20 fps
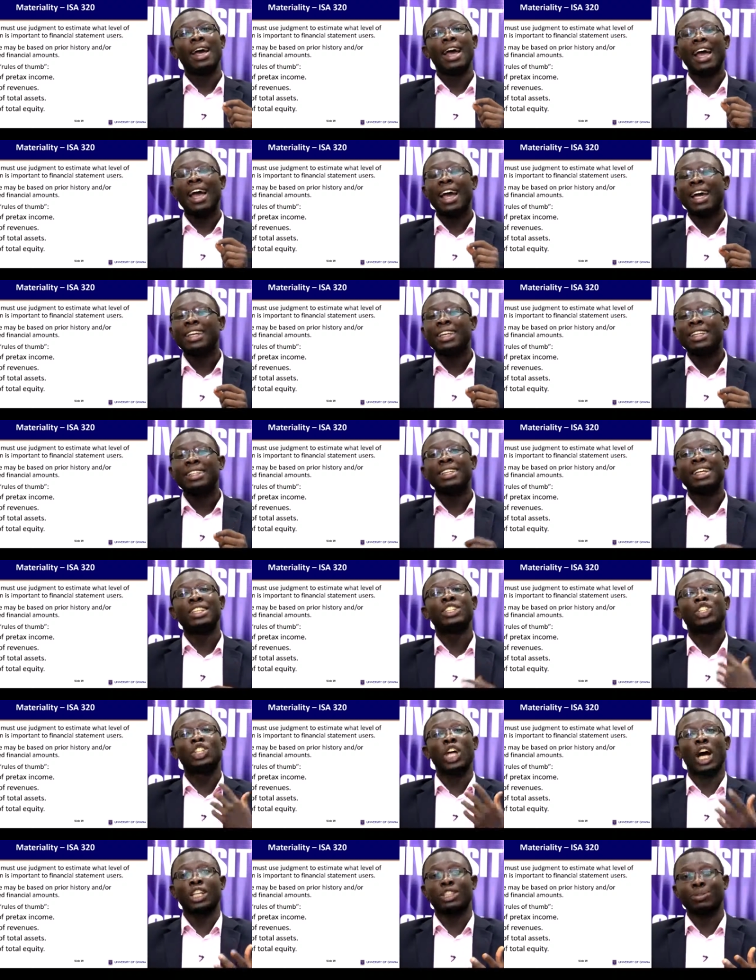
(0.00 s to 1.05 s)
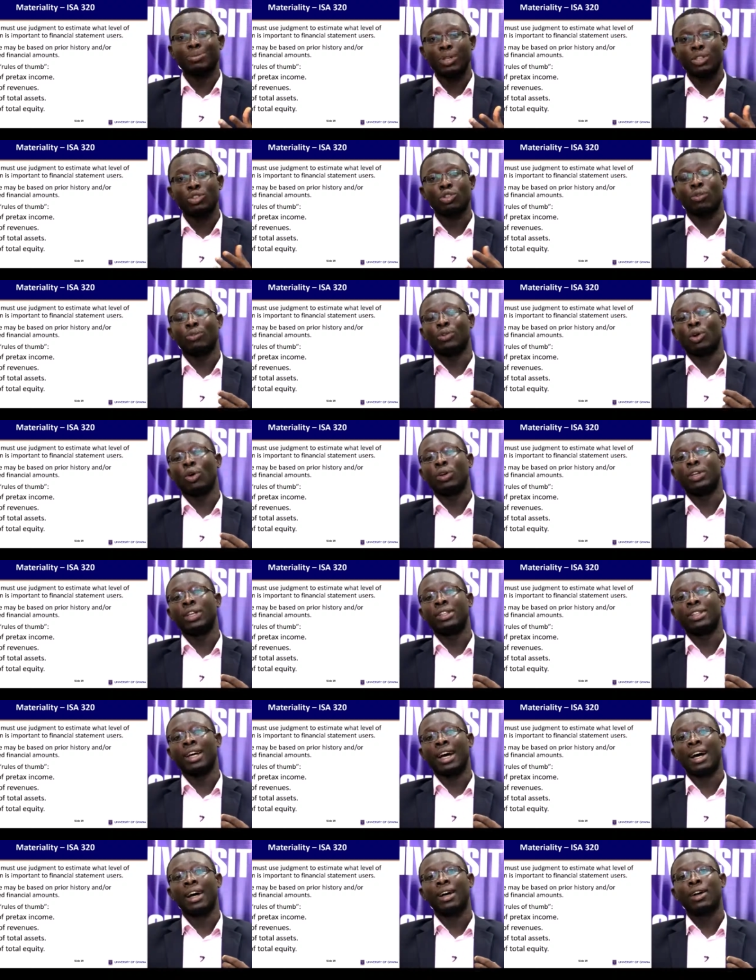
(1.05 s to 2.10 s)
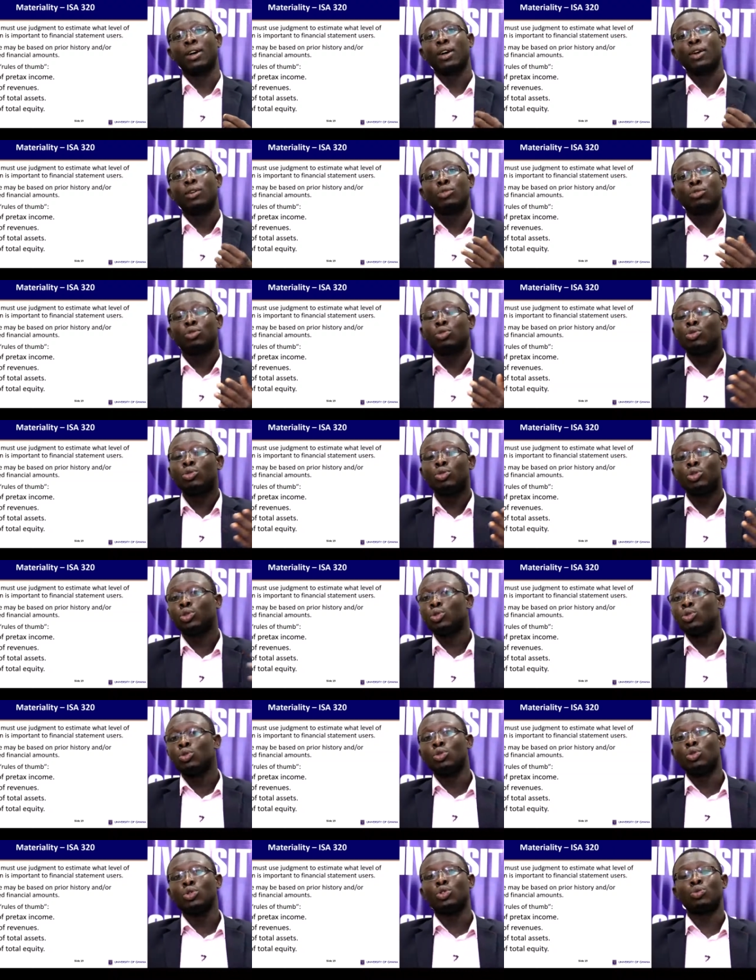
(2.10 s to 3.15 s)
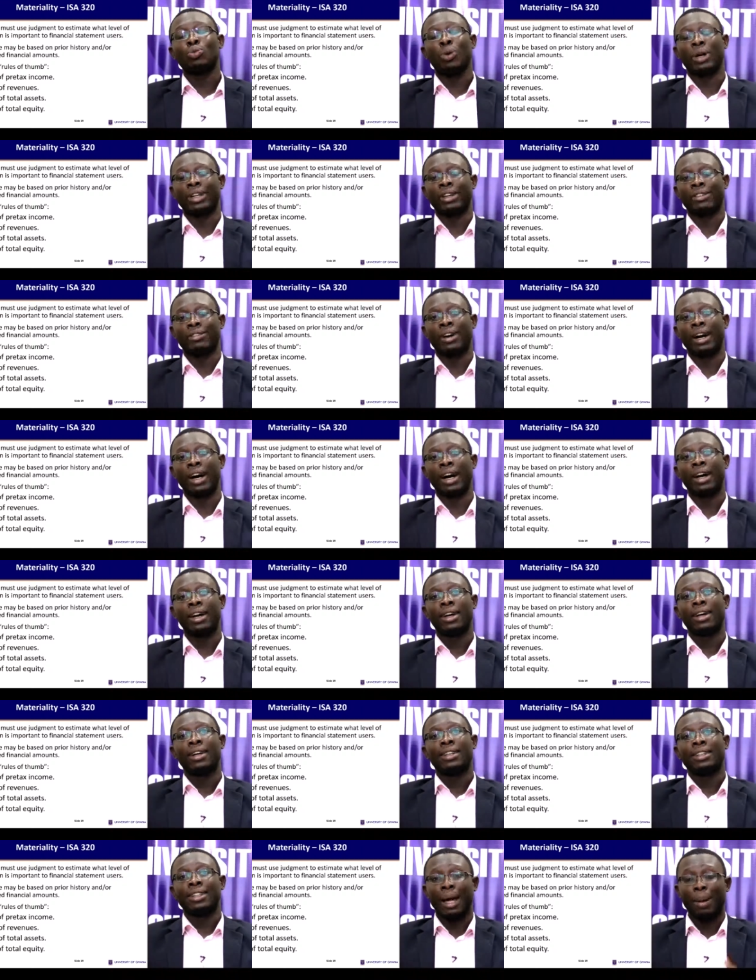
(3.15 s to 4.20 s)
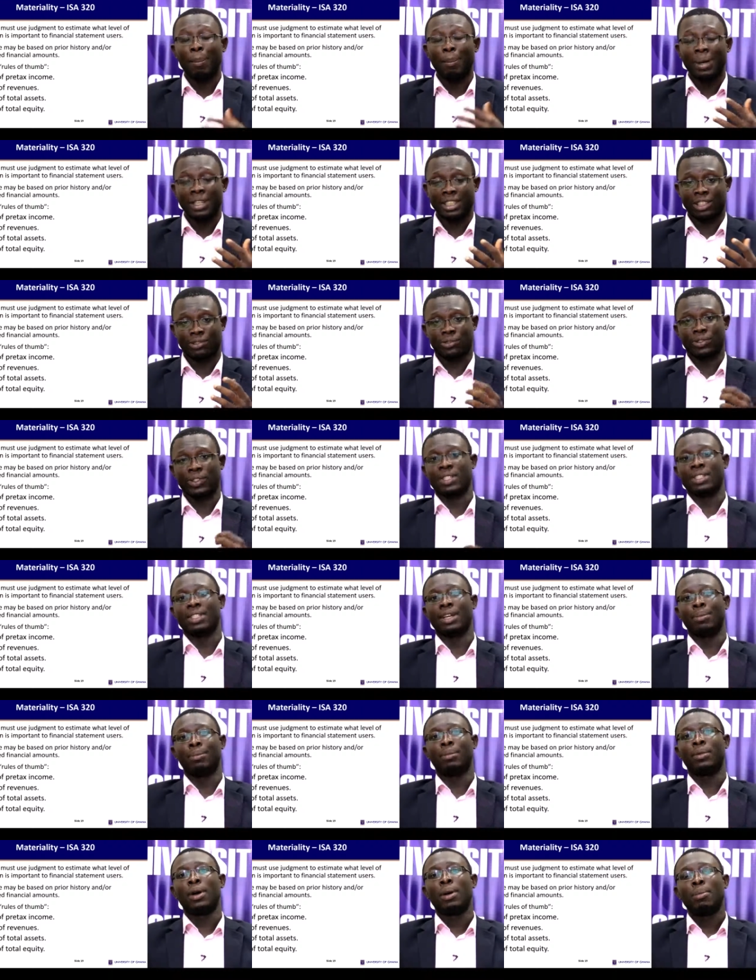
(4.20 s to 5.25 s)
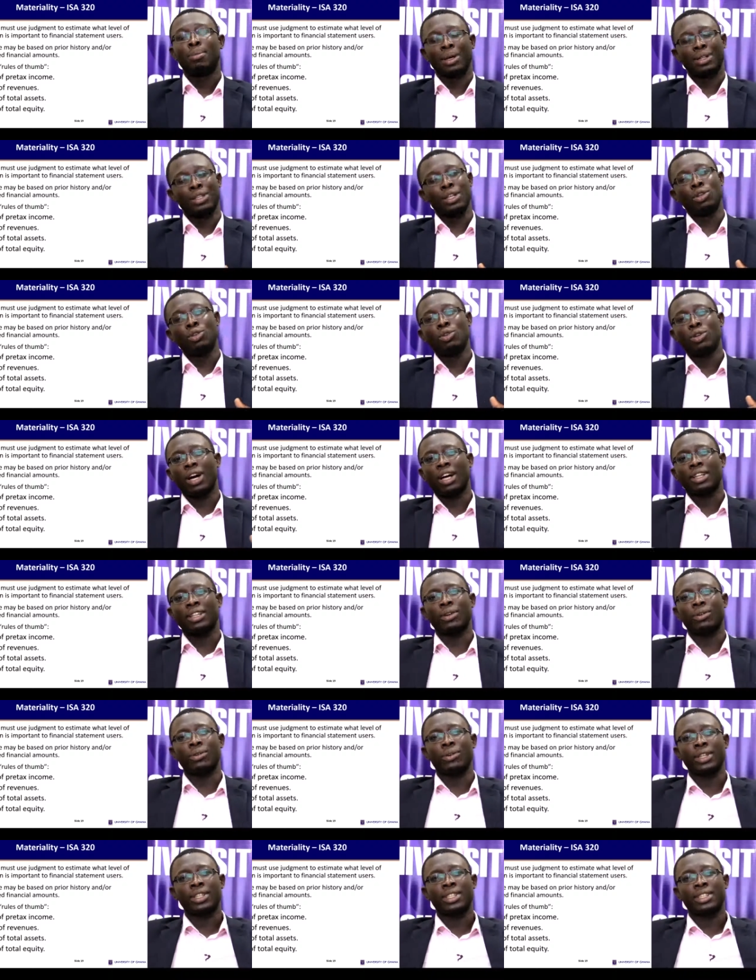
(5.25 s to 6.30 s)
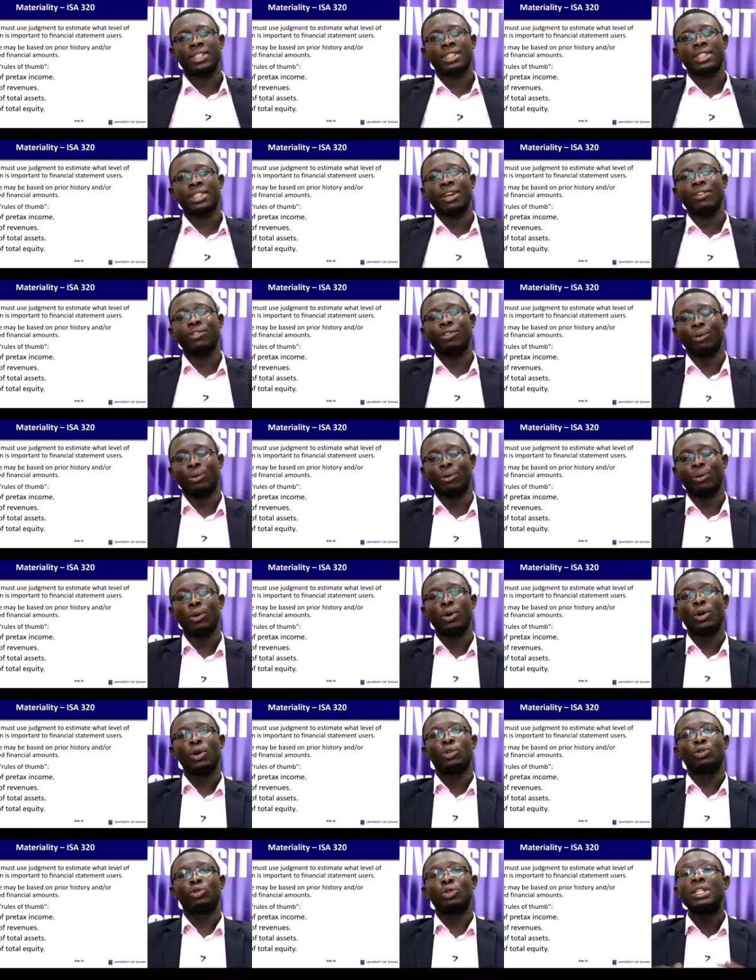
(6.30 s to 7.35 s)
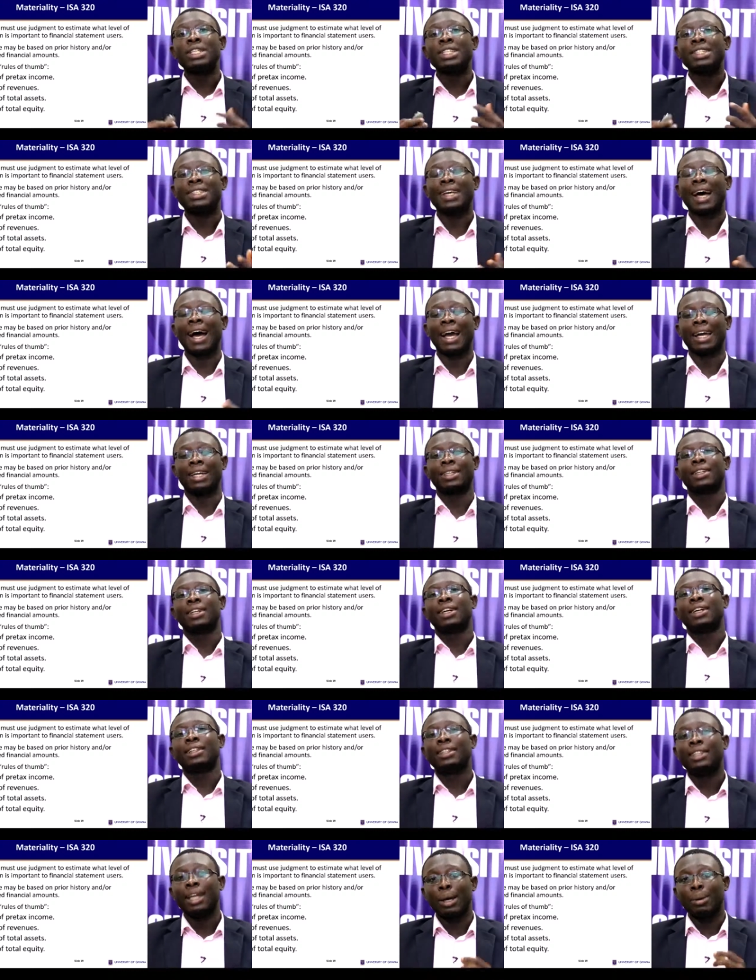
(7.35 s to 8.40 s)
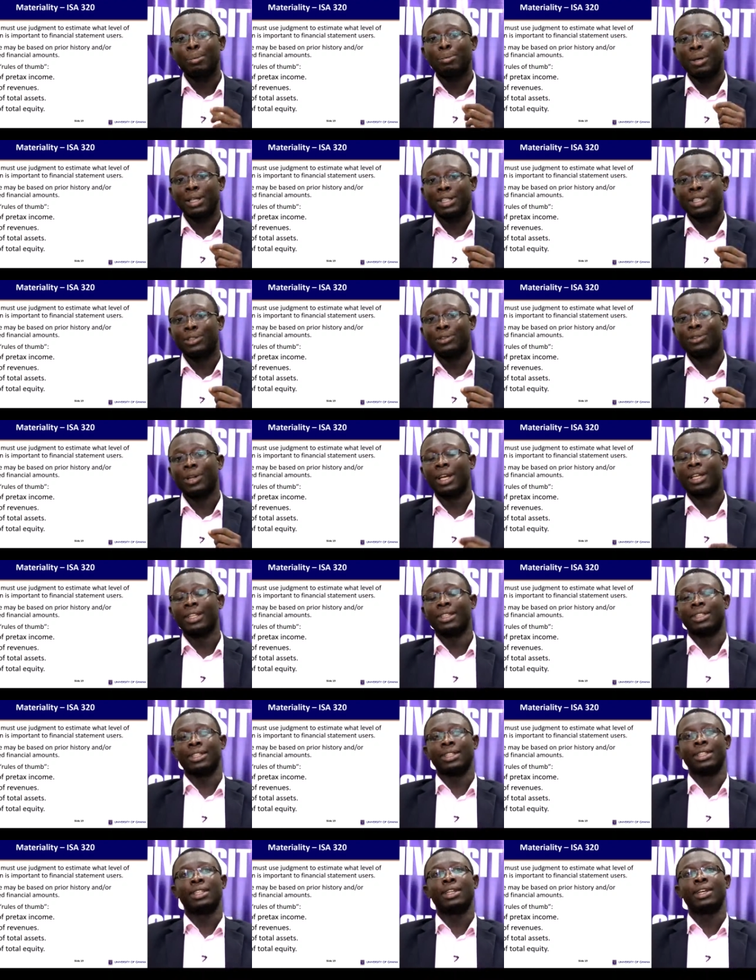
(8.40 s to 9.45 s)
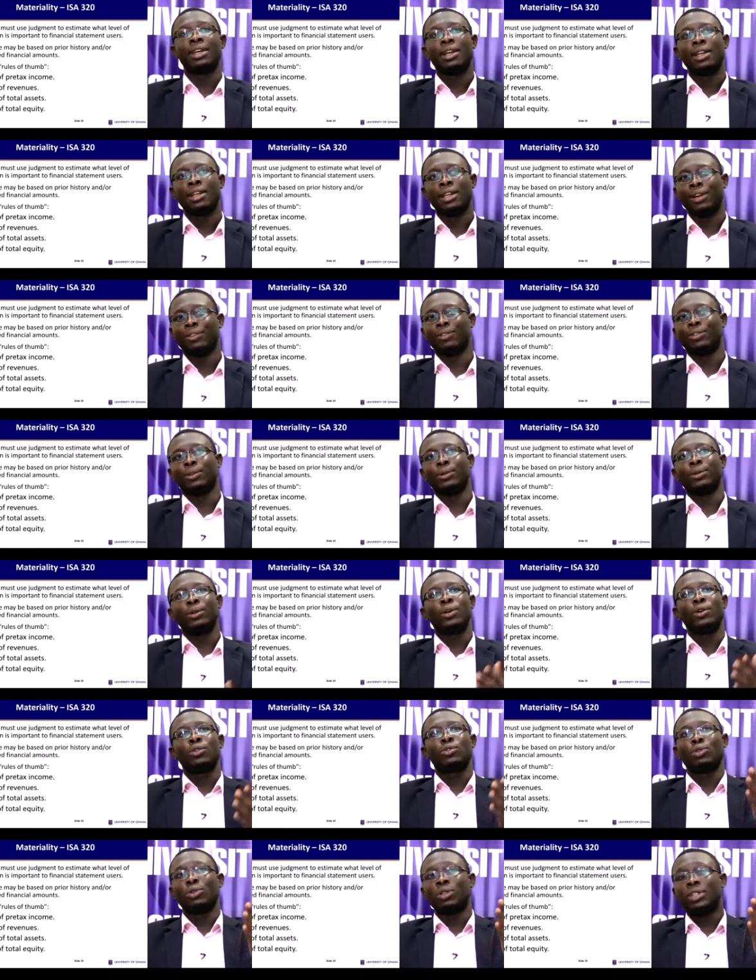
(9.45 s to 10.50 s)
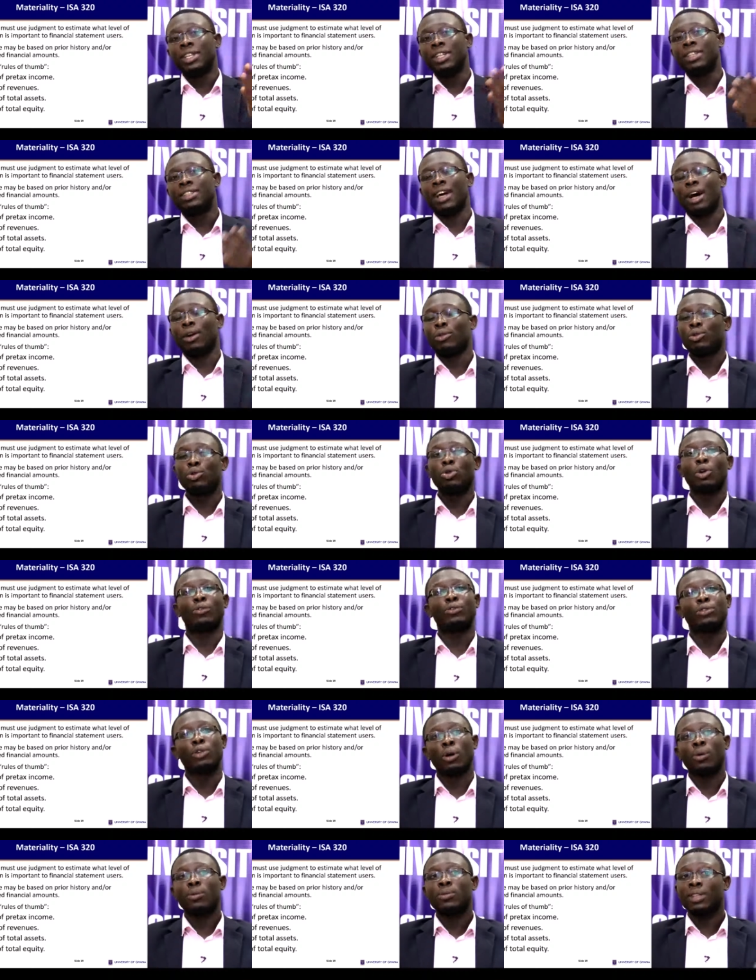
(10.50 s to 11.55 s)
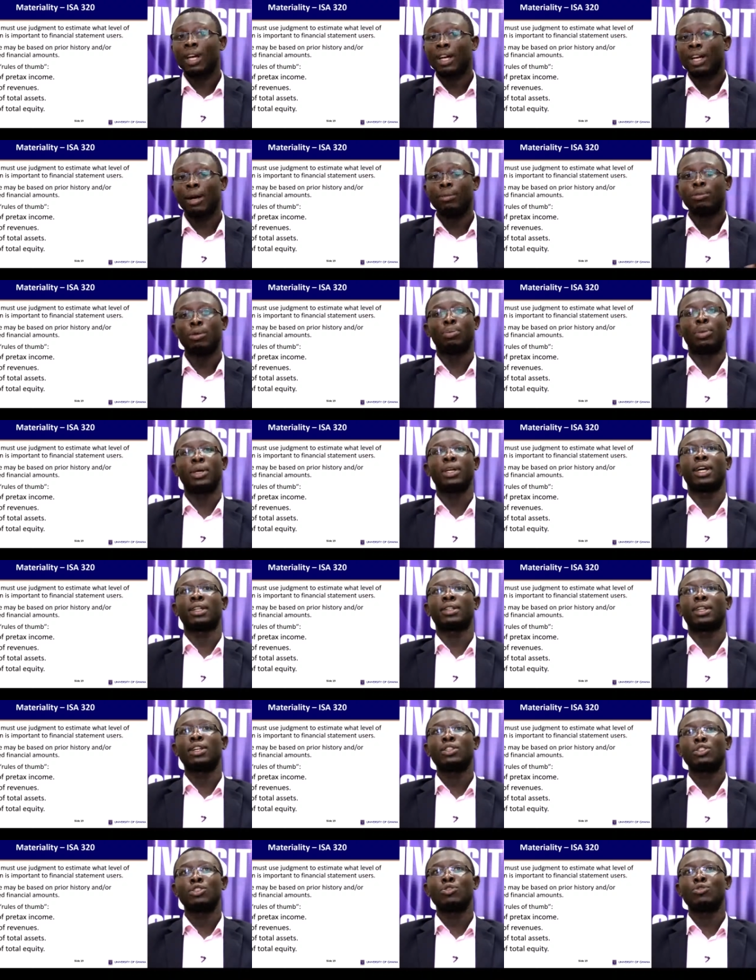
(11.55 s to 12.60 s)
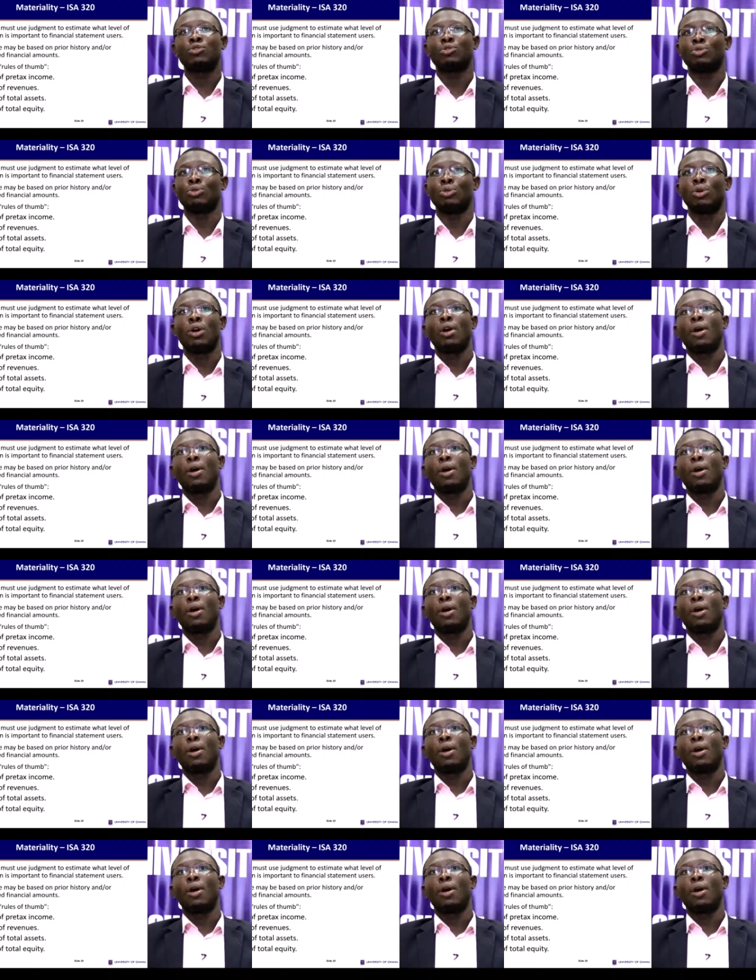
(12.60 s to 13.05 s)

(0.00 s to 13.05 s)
it is the judgment of the auditor to choose whatever that best fits them. But they look at the risk level to decide the materiality level. So these are rule of thumbs that can be paid attention to,